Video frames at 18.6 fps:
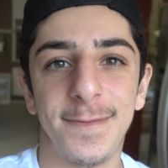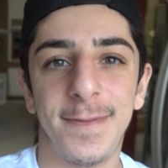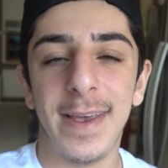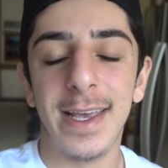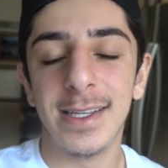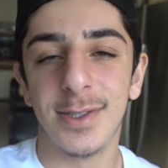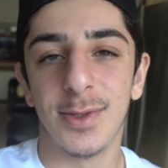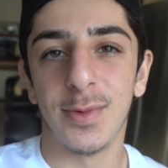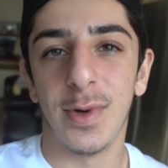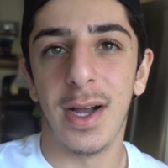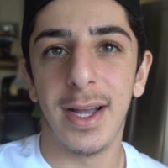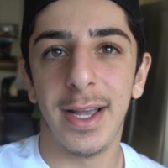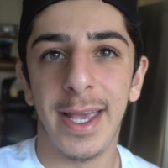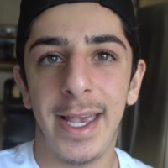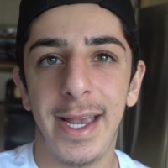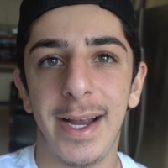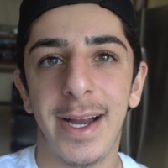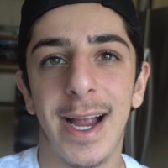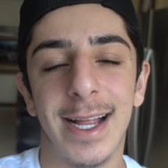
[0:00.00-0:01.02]
FaZe Rug
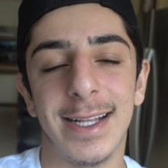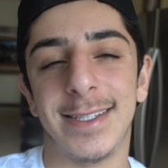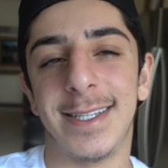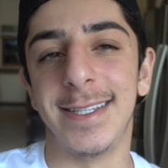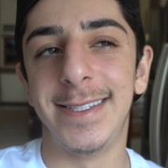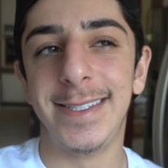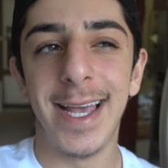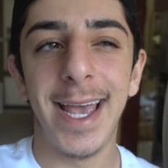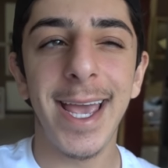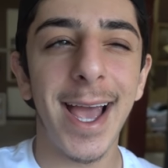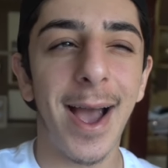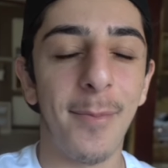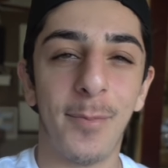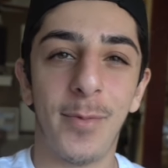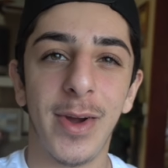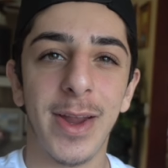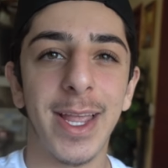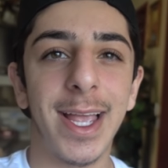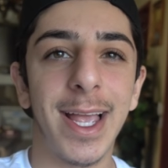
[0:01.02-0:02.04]
here, and today
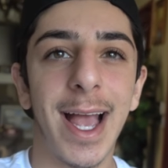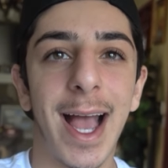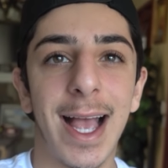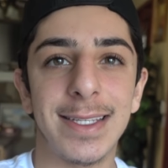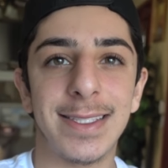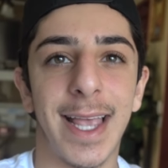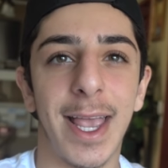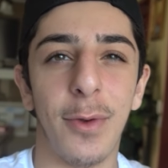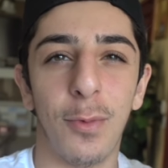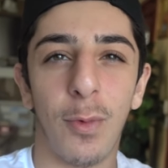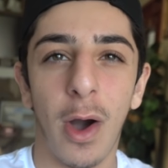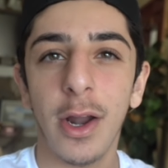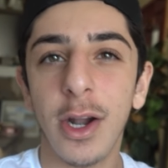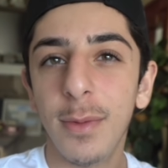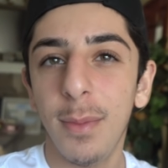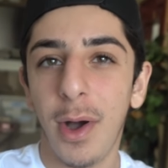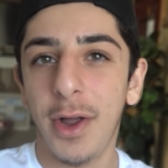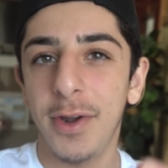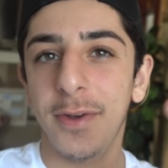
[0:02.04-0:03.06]
I'm bringing you guys a
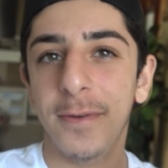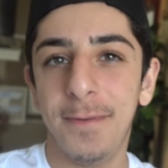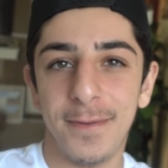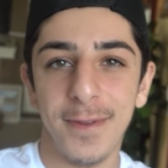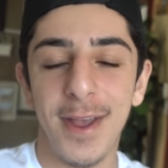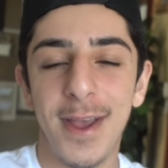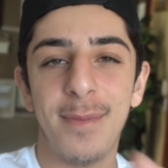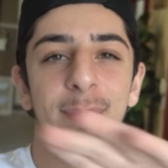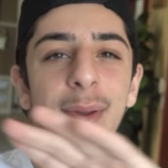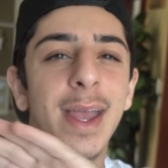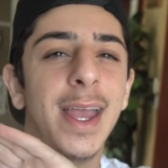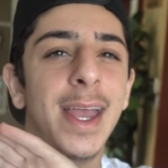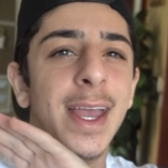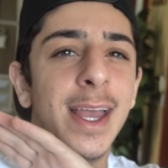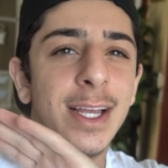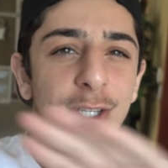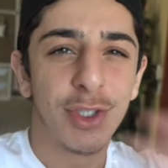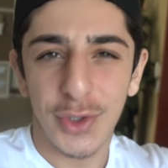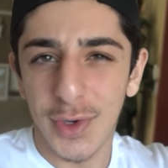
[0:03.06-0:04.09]
water bottle flip
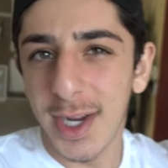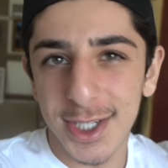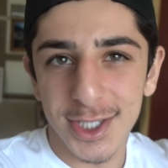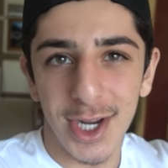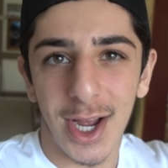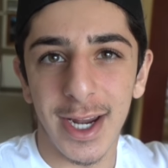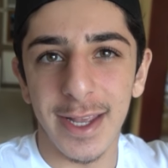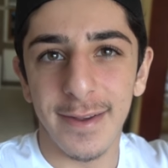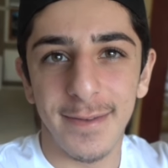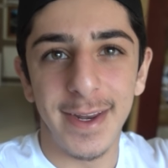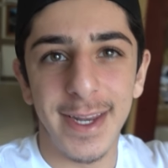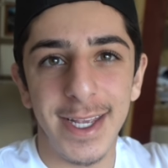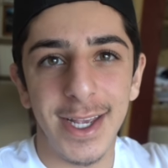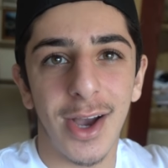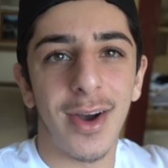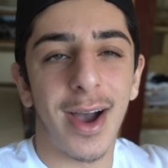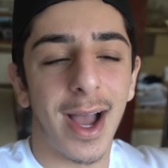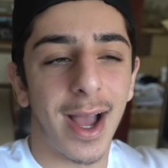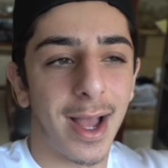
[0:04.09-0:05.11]
trick shotting
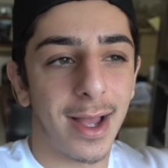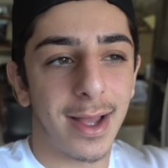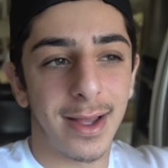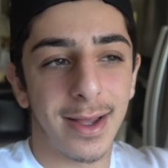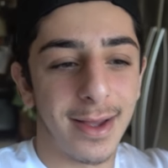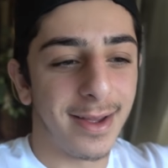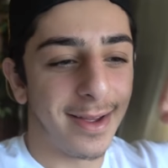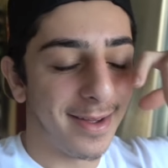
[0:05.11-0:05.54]
video. Ah!